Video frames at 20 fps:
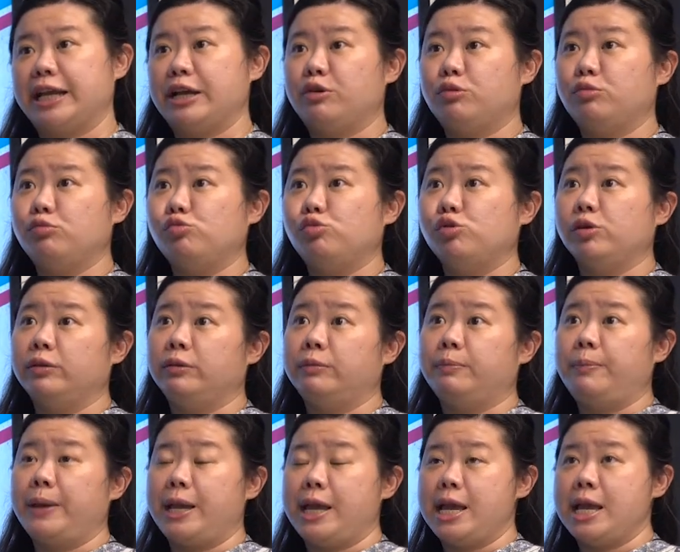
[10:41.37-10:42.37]
It
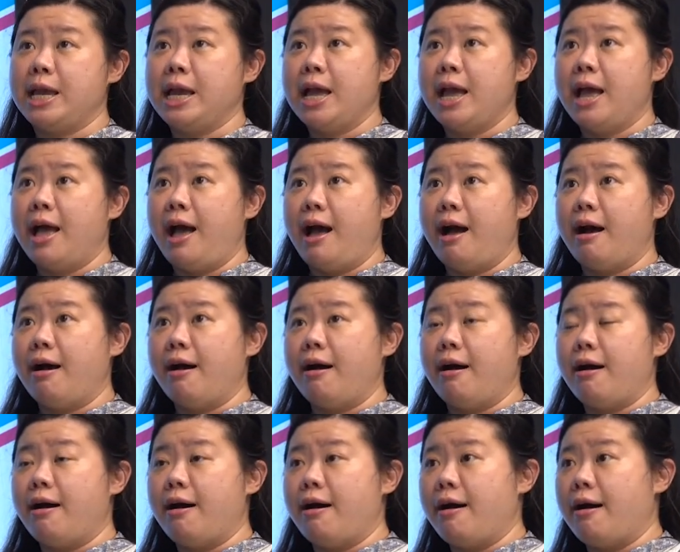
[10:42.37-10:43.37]
would be
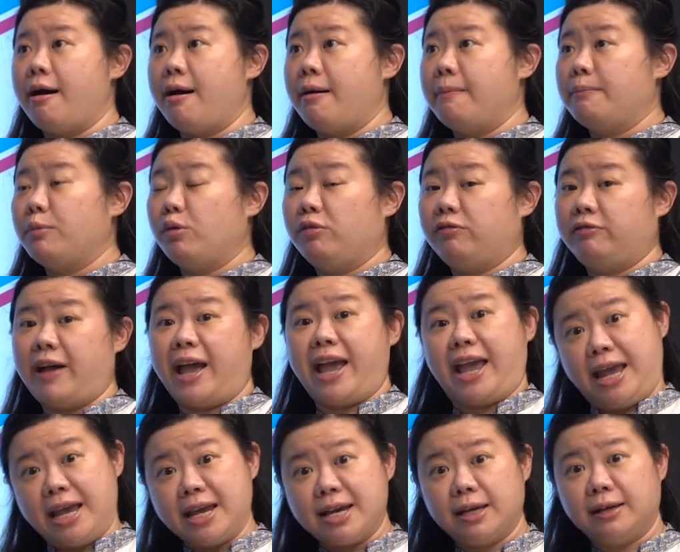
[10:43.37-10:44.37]
more
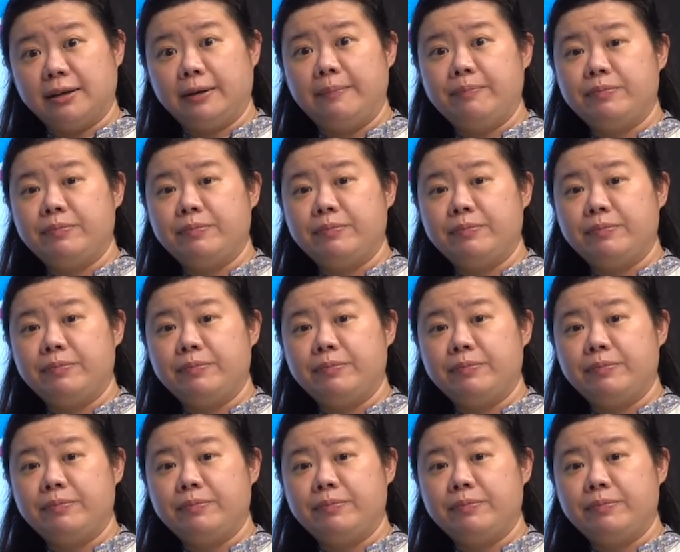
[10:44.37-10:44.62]
vague.